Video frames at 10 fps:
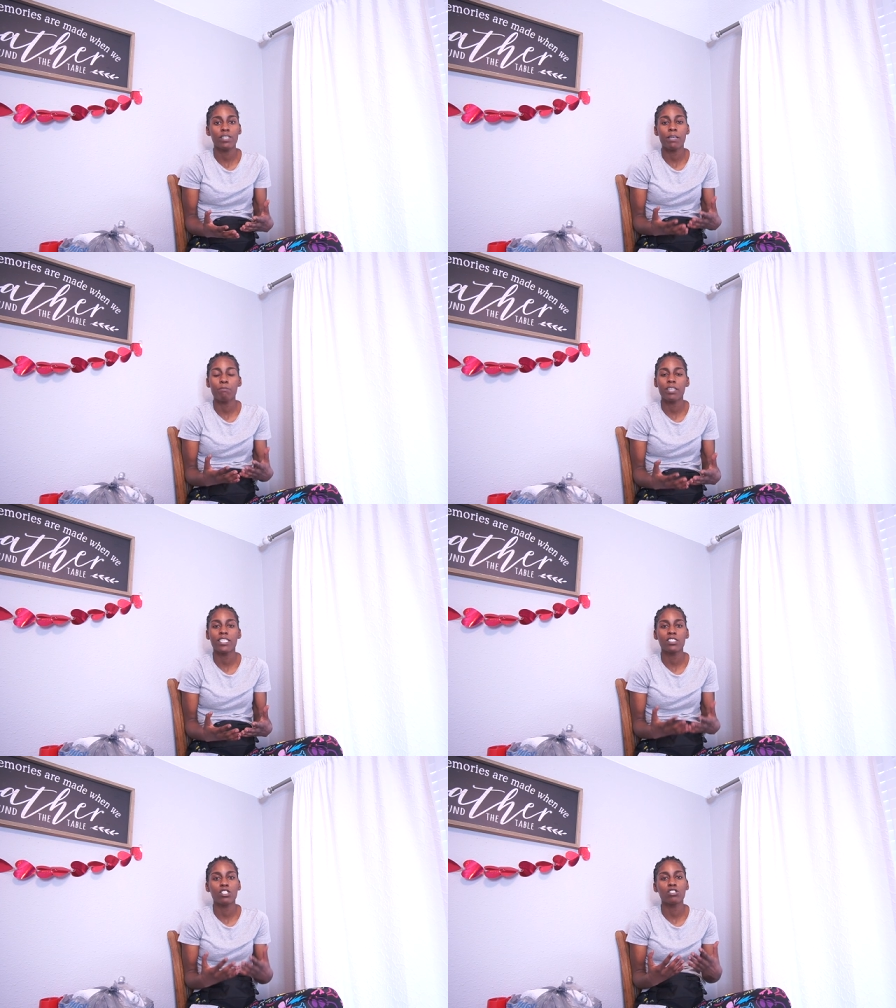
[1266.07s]
it
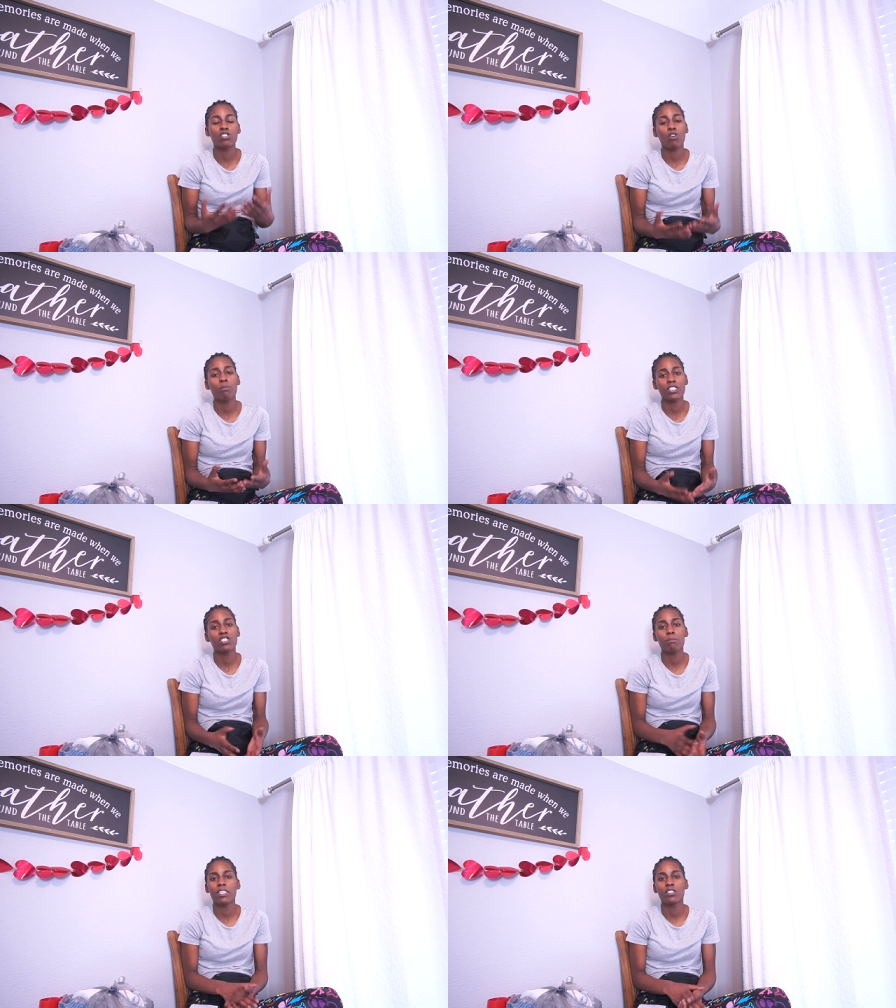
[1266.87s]
means so much
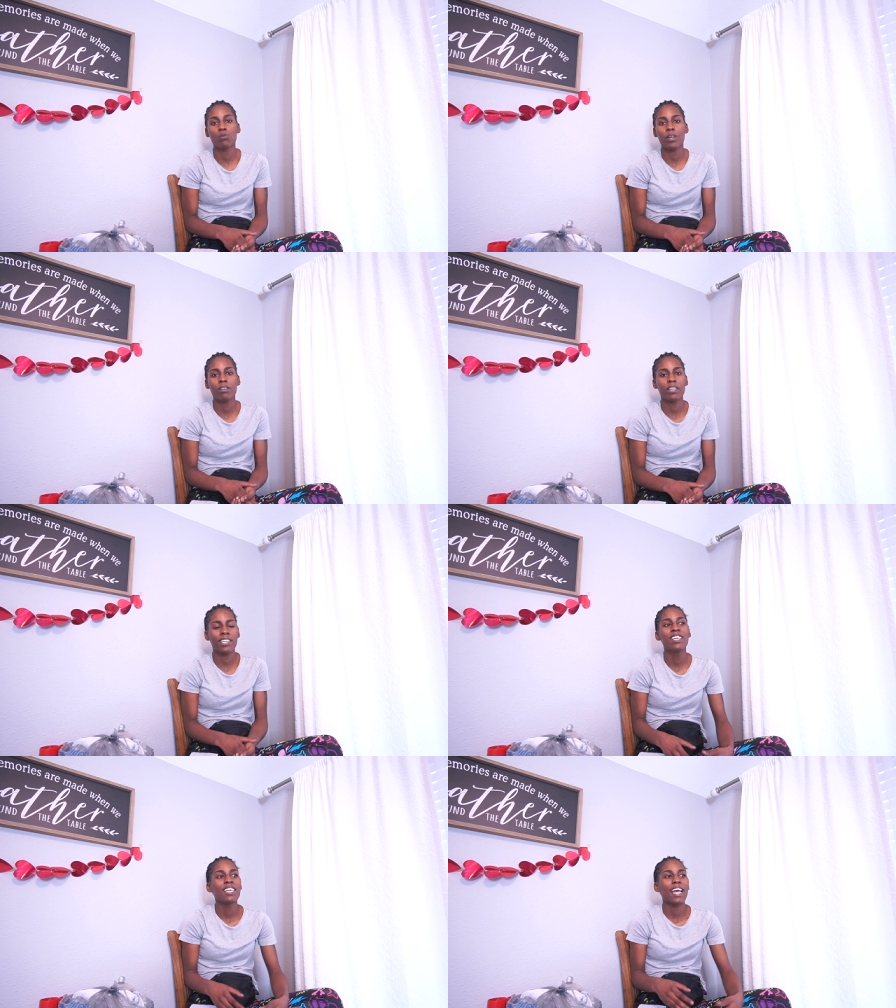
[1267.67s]
to me as well.
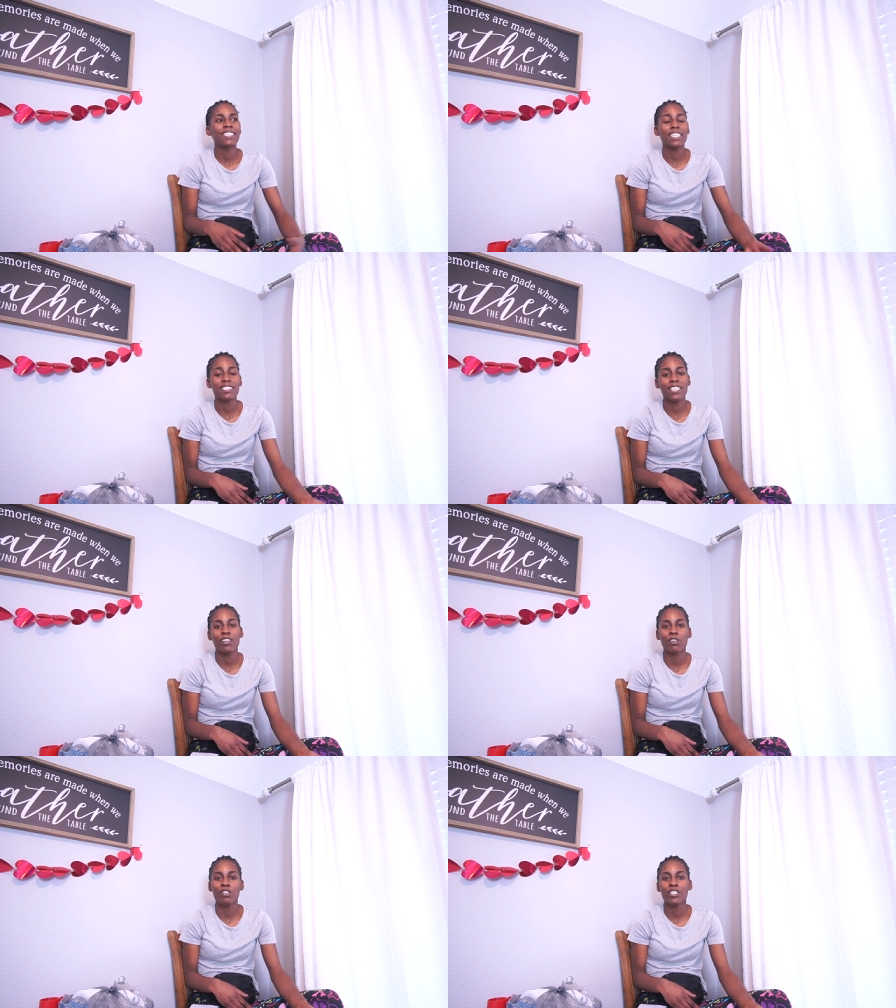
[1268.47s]
And as I
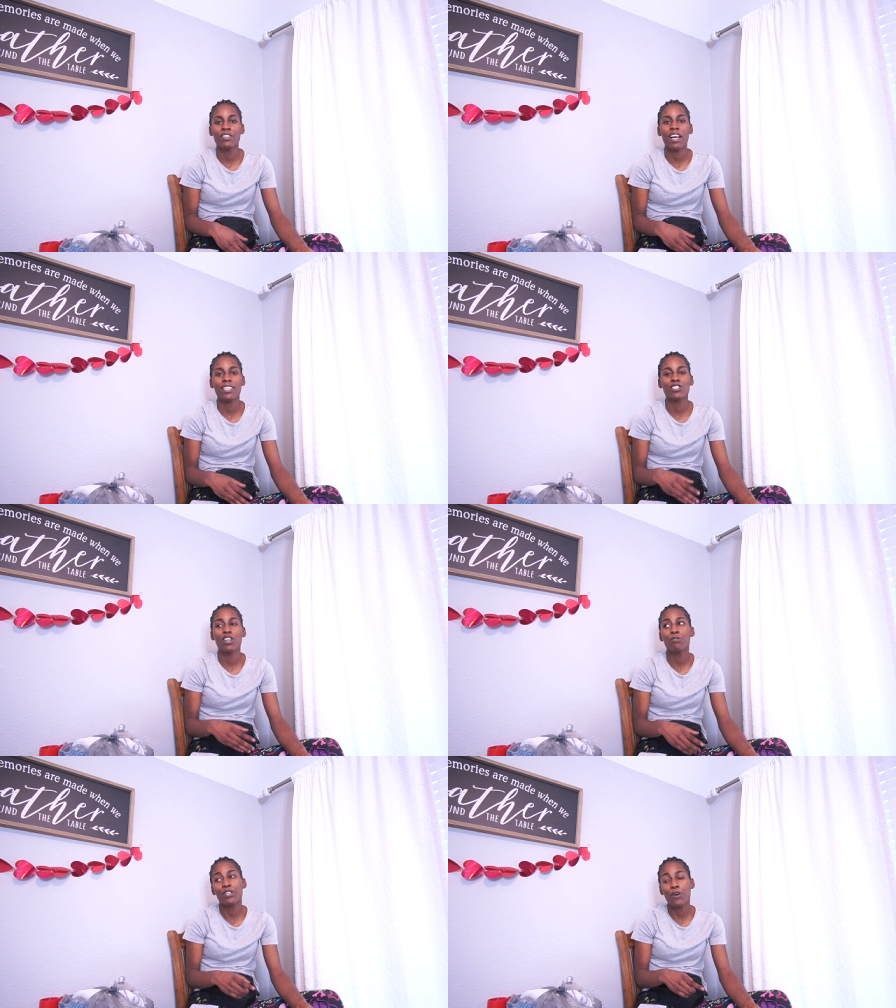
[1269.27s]
said earlier, I
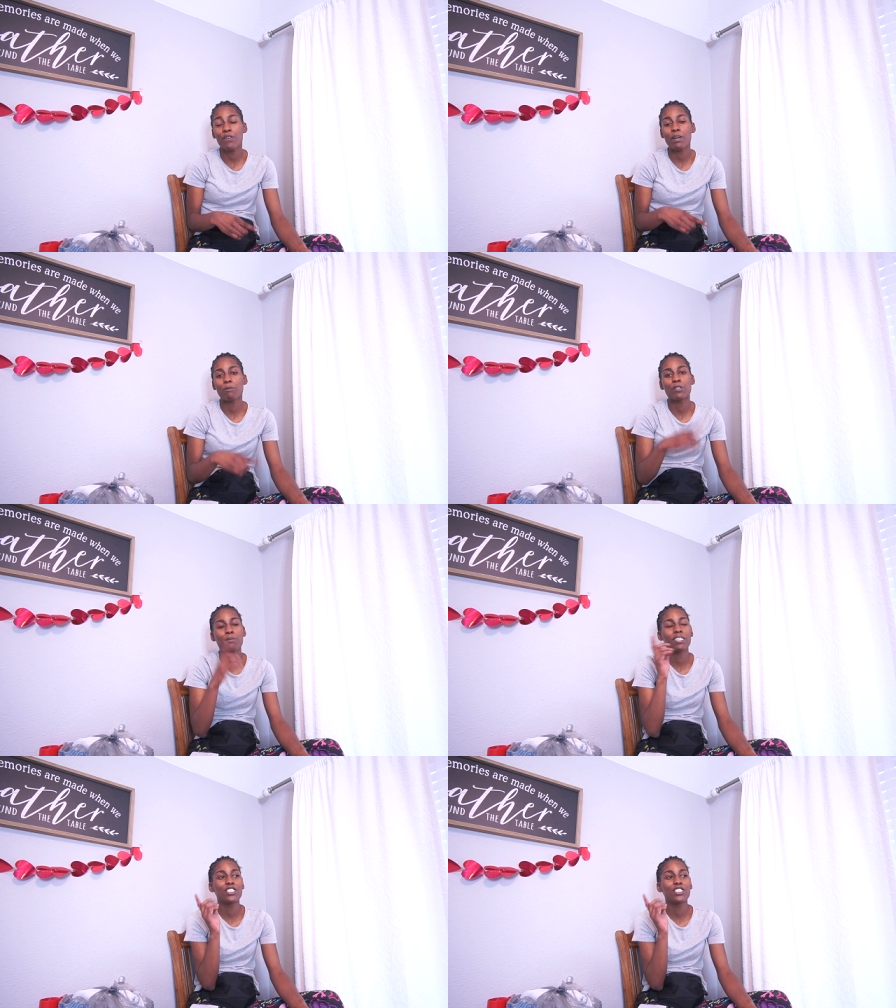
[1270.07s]
don't know if I'm going to be